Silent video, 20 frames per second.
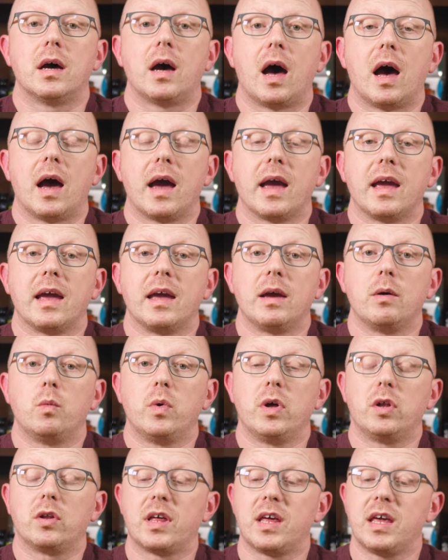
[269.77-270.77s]
I
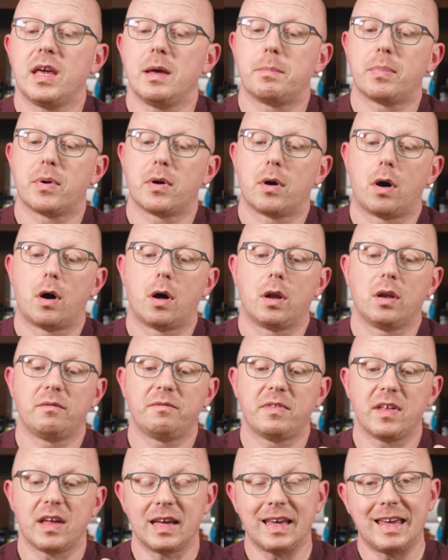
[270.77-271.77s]
will keep all
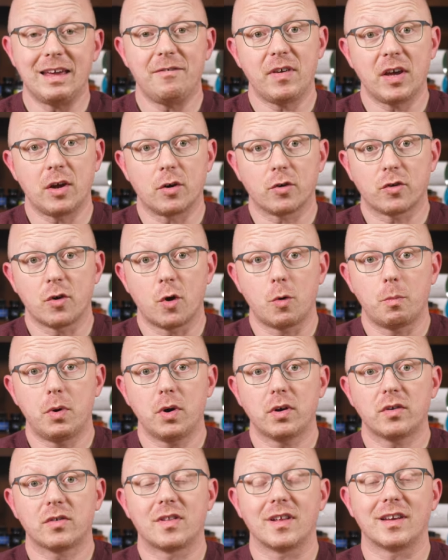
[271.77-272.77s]
of the Inky Fingers
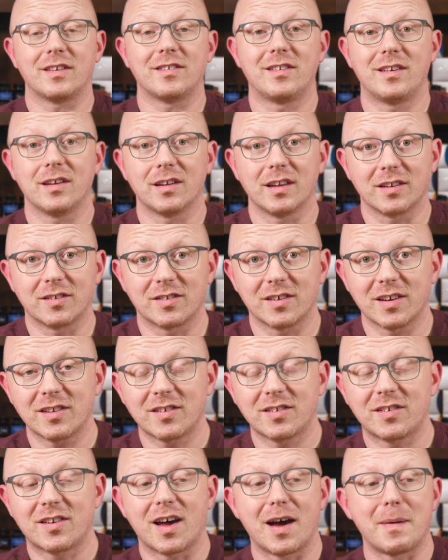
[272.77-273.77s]
notebooks that still
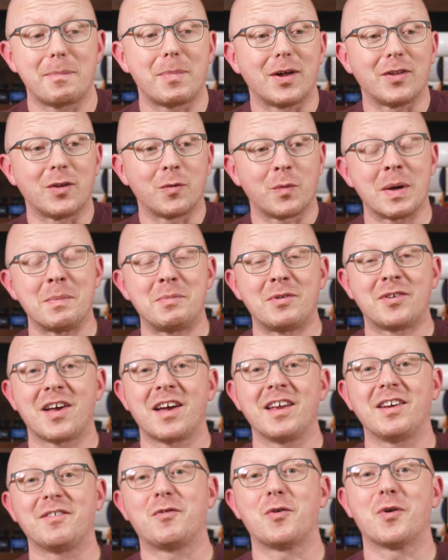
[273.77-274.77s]
exist up on the
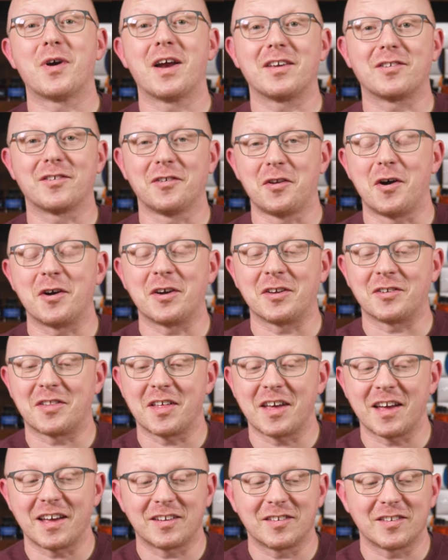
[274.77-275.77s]
website for as long as
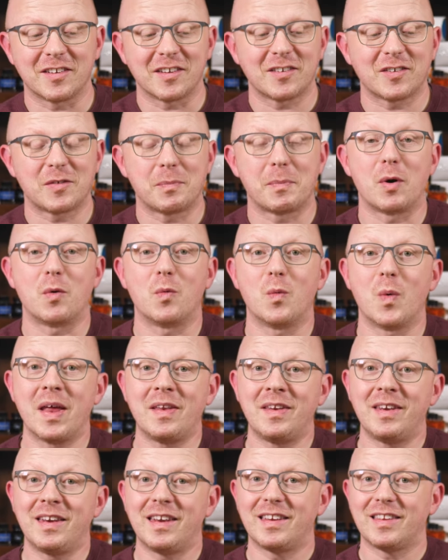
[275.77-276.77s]
they exist, but
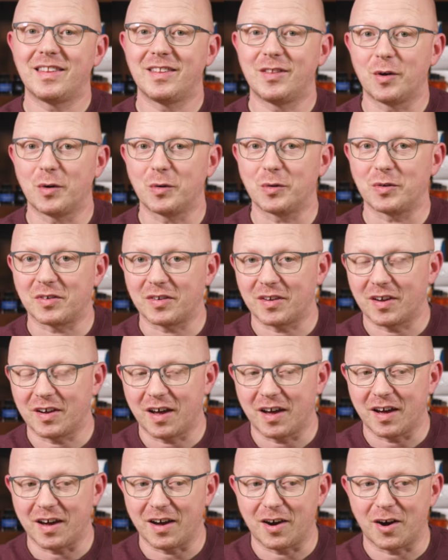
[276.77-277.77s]
when those
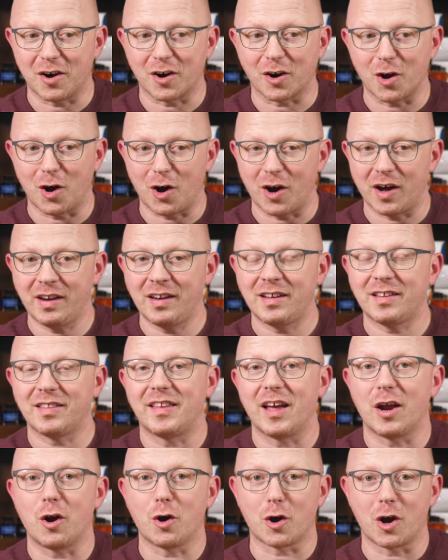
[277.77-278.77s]
uh, are gone,
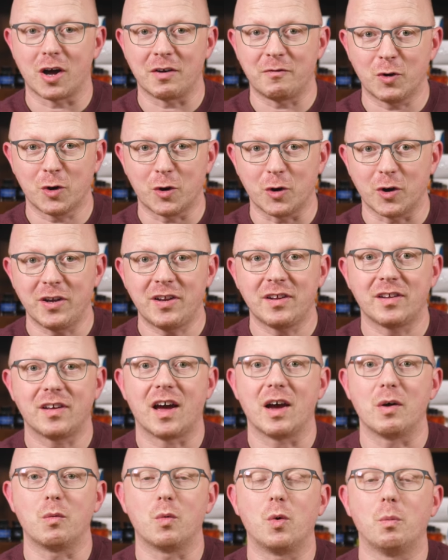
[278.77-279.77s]
they are gone for good.
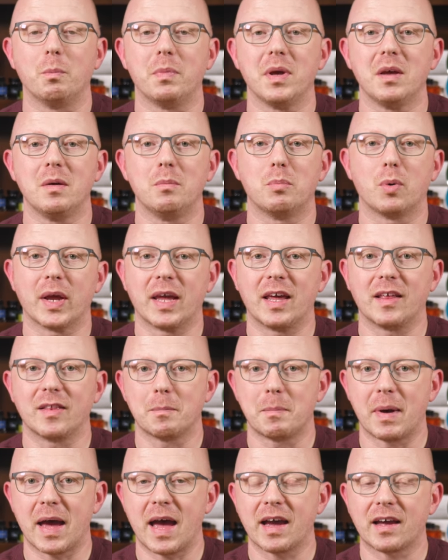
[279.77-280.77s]
I won't be bringing
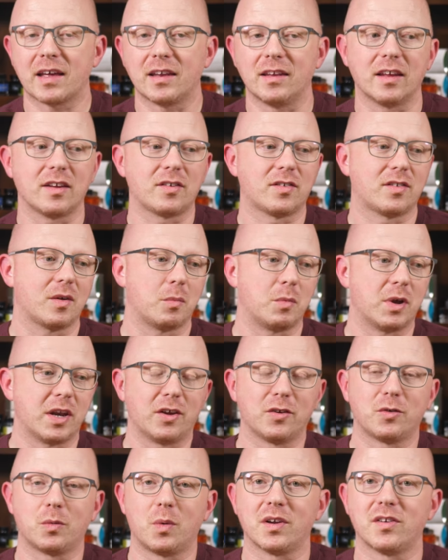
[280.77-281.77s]
them back unless someone
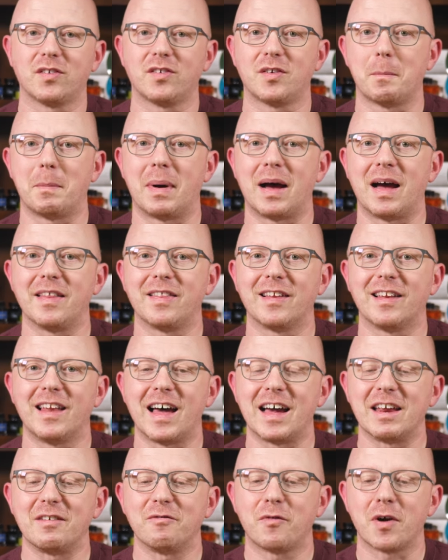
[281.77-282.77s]
else wants to buy the
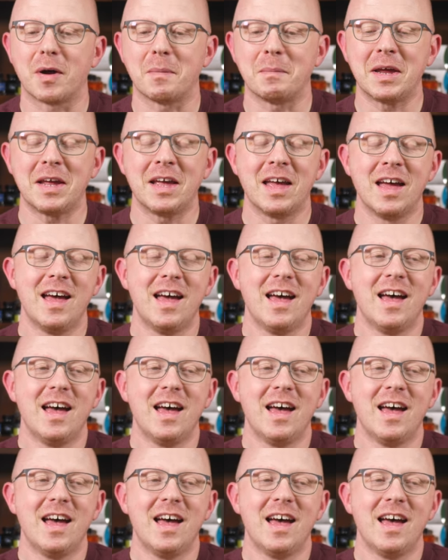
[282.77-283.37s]
line from me.